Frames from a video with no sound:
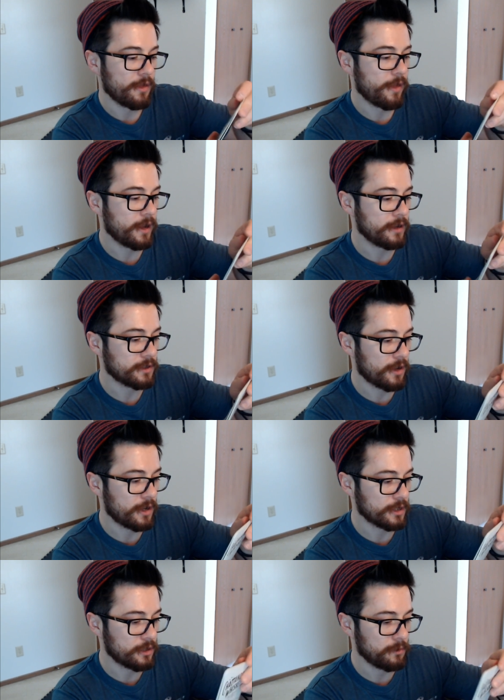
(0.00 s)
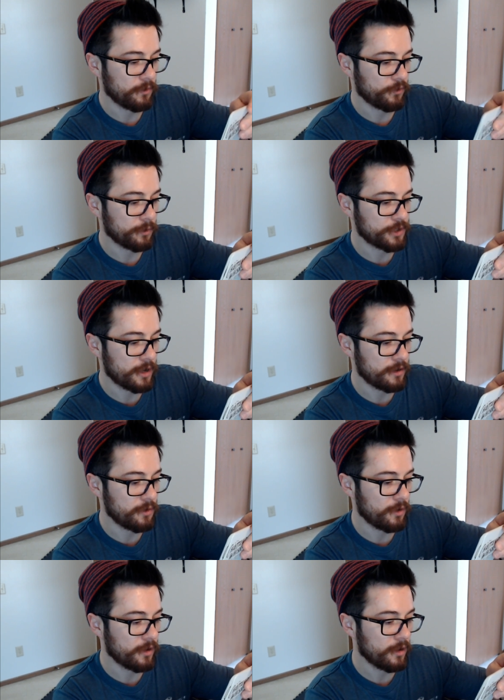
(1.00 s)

That is awesome from Chattanooga.